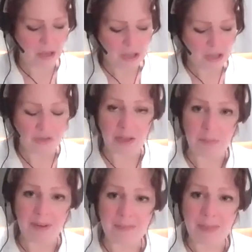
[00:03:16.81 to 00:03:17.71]
So for the
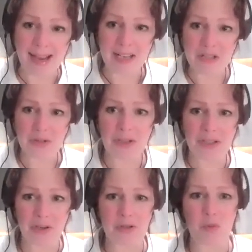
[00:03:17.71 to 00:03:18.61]
past 2
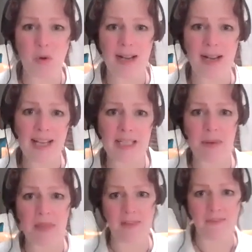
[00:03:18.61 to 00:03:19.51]
years, what has
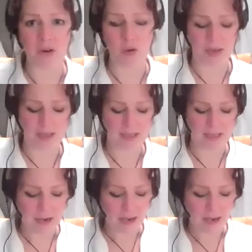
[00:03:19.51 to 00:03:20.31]
been the focus?